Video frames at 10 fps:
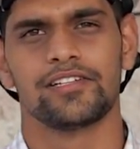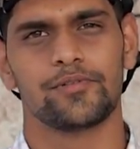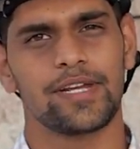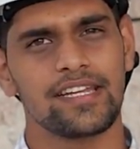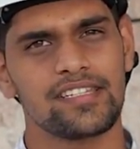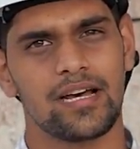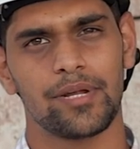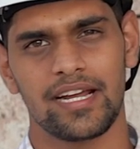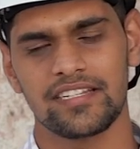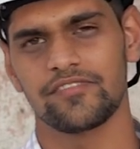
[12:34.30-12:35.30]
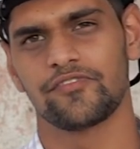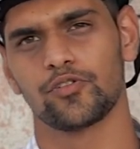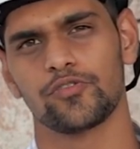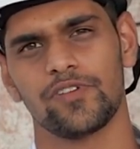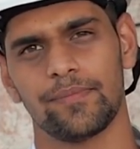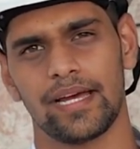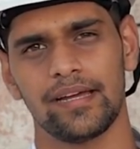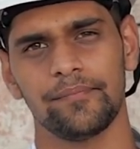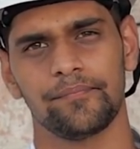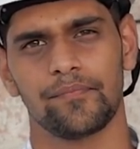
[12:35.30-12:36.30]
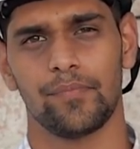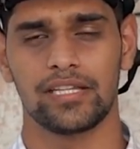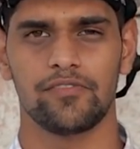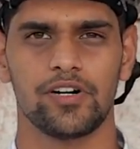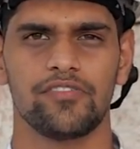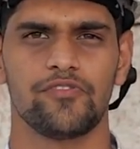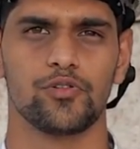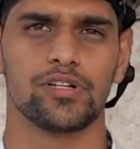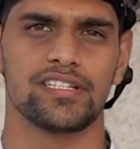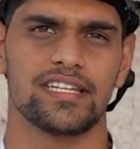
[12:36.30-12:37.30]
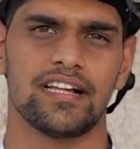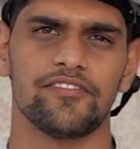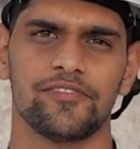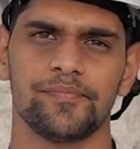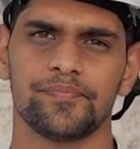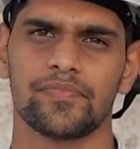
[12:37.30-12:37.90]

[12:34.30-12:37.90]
So we can summarize the fruit we bear by the word fruit itself.